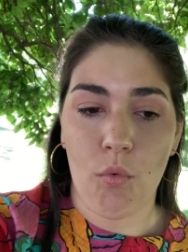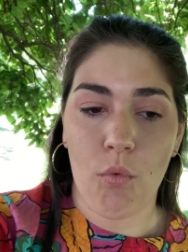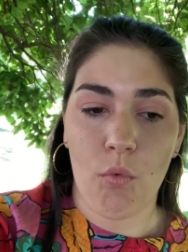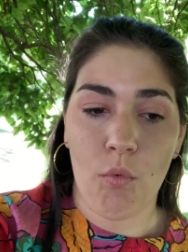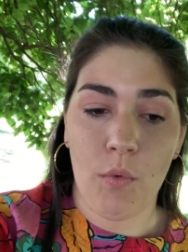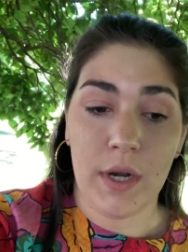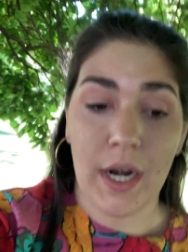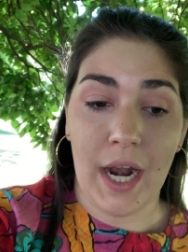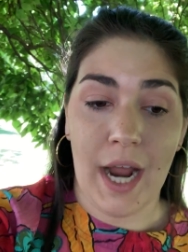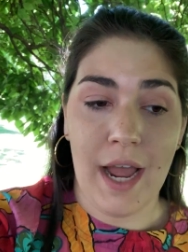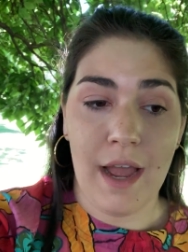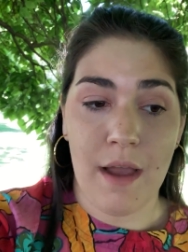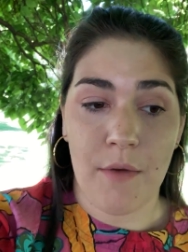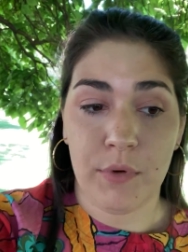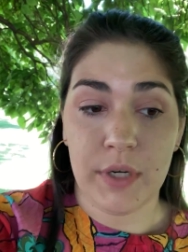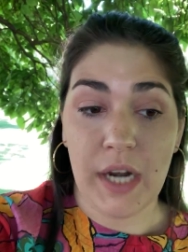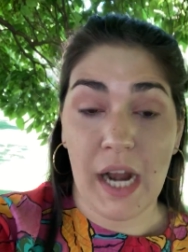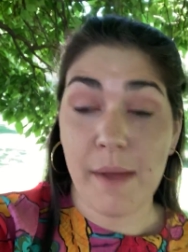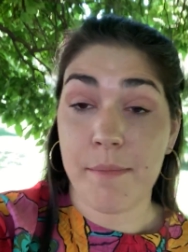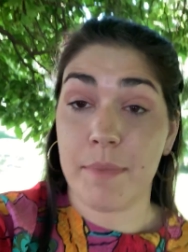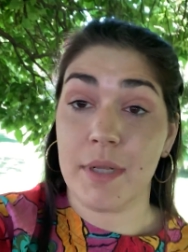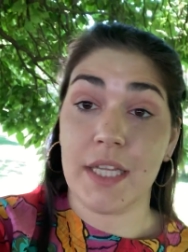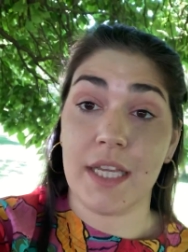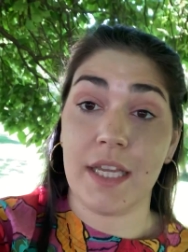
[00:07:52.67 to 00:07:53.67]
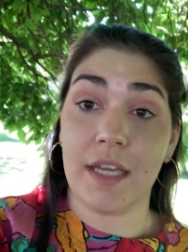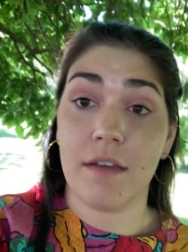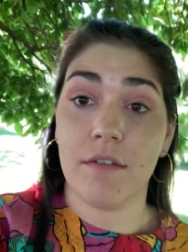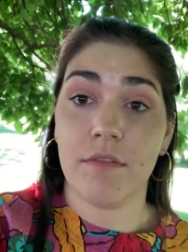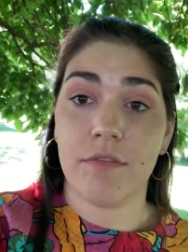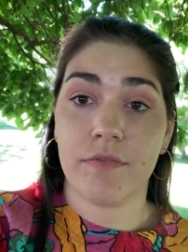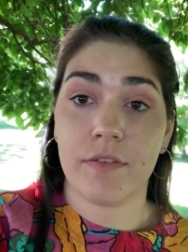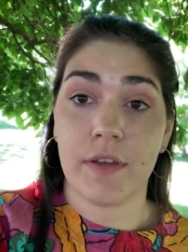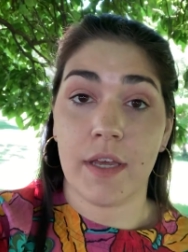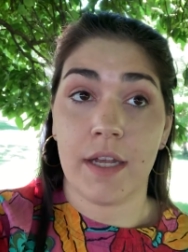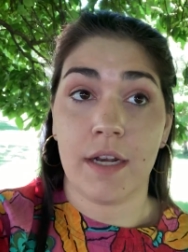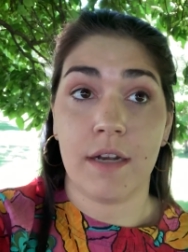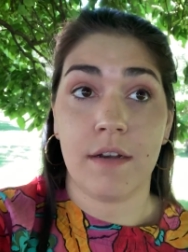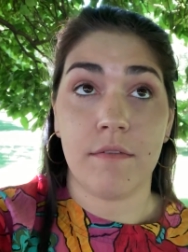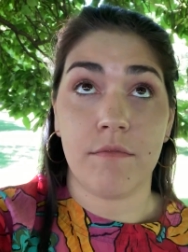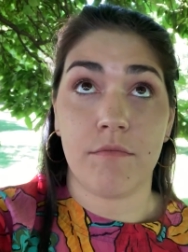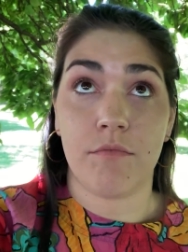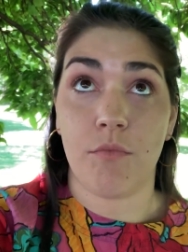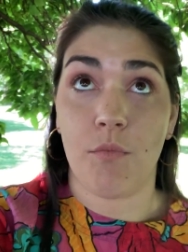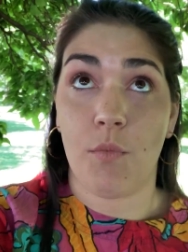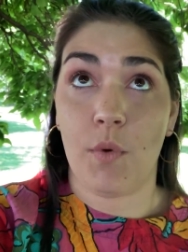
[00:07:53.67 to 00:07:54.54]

what I, what I believe and